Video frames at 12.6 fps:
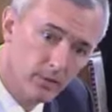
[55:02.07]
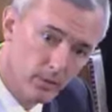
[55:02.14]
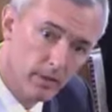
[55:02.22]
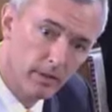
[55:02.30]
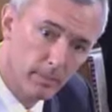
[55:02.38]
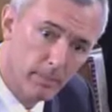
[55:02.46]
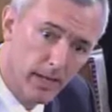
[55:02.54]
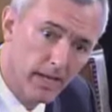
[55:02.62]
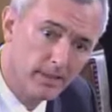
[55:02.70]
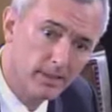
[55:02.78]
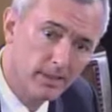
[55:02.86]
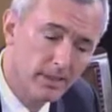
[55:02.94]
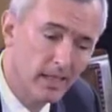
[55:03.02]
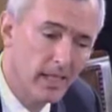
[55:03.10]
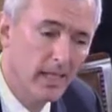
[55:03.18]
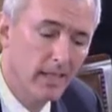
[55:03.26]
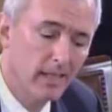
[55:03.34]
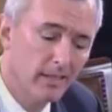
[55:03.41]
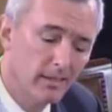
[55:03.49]
viewed it in the past, and,
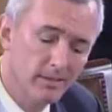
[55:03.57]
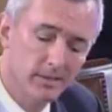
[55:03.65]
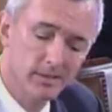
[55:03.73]
you know,